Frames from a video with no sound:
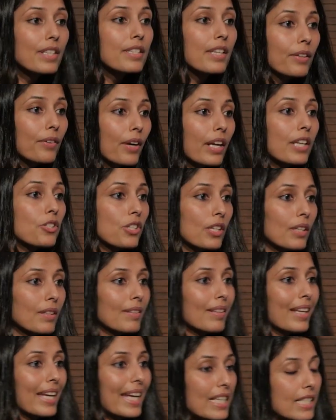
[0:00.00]

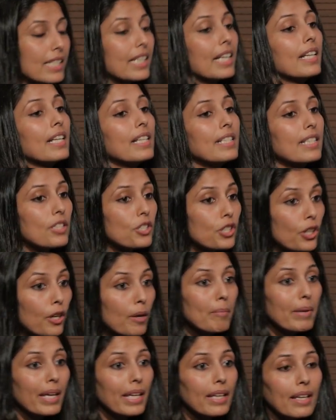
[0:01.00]
integration is going to
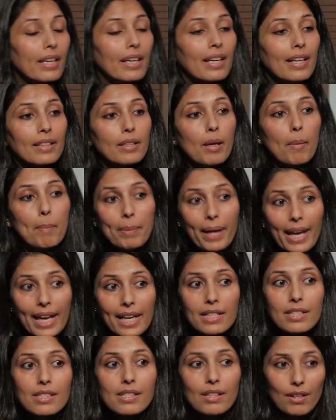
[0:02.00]
determine the
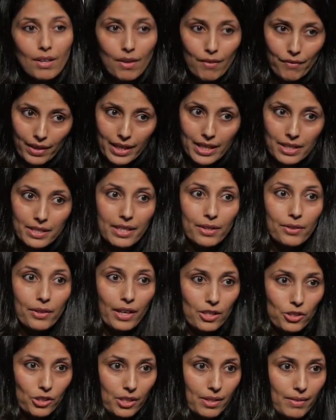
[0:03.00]
pace of
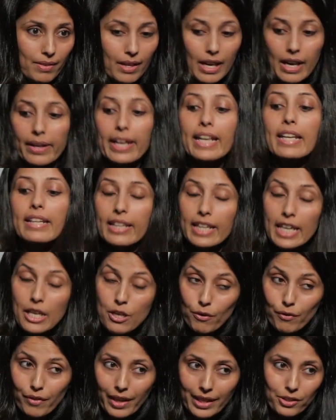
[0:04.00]
integration, uh, in
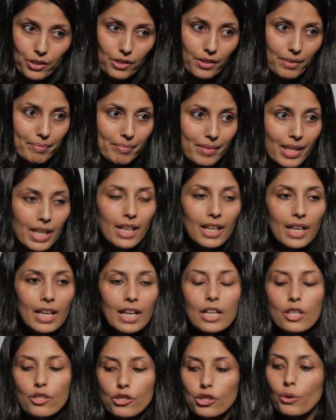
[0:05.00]
innovation.
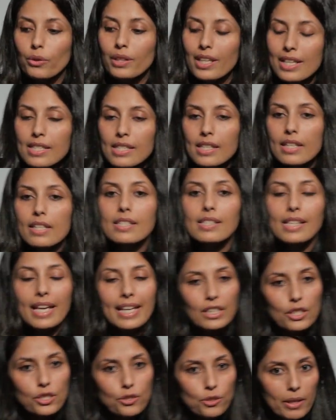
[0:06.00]
So this is
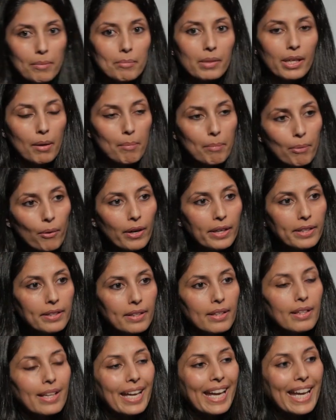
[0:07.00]
extremely
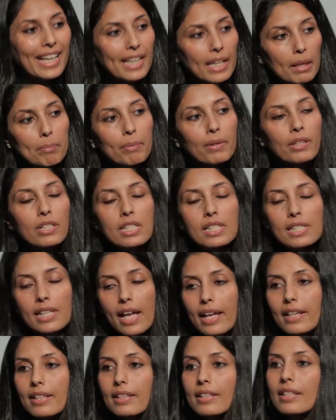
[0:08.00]
important. eighty
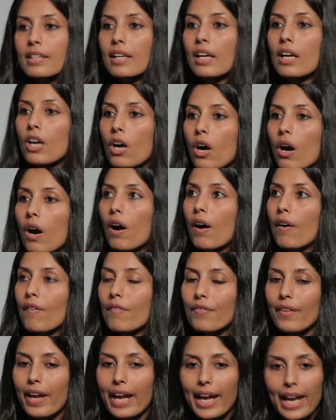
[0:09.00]
percent
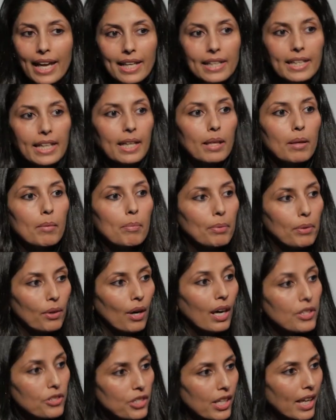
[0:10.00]
of any
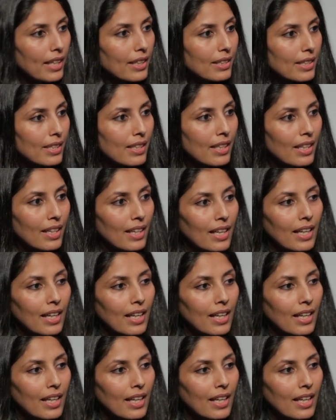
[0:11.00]
project,